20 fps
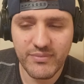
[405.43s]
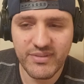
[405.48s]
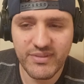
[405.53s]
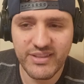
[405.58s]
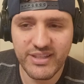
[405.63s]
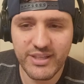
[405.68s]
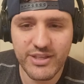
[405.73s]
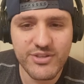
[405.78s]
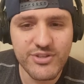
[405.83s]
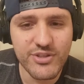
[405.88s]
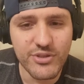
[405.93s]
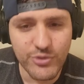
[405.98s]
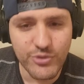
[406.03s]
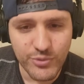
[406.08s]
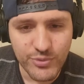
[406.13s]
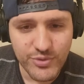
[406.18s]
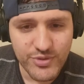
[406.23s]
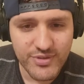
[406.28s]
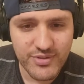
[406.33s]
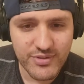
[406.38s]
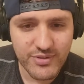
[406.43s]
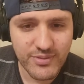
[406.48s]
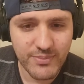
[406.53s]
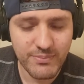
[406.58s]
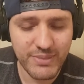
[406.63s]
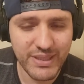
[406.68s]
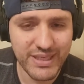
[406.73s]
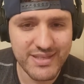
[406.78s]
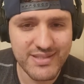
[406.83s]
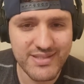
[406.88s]
the institutes,
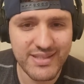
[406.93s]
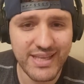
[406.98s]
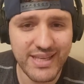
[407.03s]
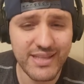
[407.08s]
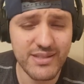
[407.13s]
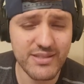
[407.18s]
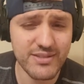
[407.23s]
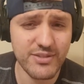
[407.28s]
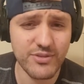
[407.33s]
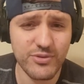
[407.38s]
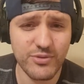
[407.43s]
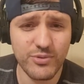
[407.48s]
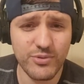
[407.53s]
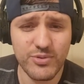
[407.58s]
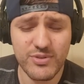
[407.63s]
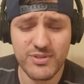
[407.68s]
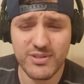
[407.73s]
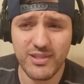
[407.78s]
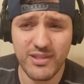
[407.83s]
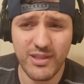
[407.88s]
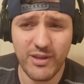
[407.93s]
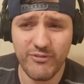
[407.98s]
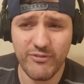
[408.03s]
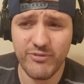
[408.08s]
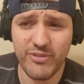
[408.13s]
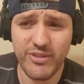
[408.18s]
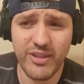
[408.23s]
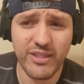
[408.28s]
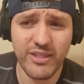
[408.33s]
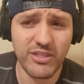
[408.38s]
because the institutes love
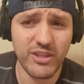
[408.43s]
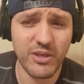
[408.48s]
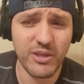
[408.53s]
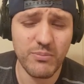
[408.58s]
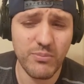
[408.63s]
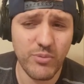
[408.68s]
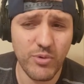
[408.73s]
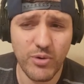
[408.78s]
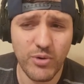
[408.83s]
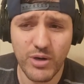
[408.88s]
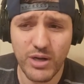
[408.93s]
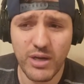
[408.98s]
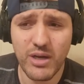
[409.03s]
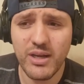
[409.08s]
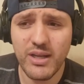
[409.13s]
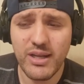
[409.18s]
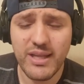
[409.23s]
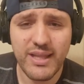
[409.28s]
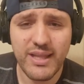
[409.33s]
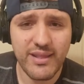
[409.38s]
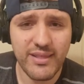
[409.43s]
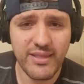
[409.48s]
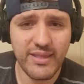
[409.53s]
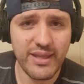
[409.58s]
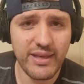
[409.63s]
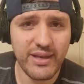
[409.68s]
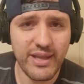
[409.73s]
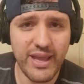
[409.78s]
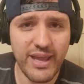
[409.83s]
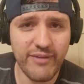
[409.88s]
nothing more
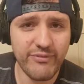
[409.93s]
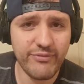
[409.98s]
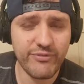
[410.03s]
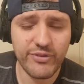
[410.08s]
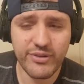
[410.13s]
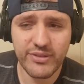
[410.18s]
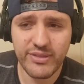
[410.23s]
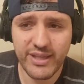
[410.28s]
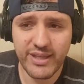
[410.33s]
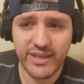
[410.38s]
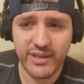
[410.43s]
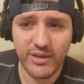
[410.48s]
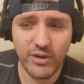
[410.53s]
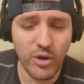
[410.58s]
than everything.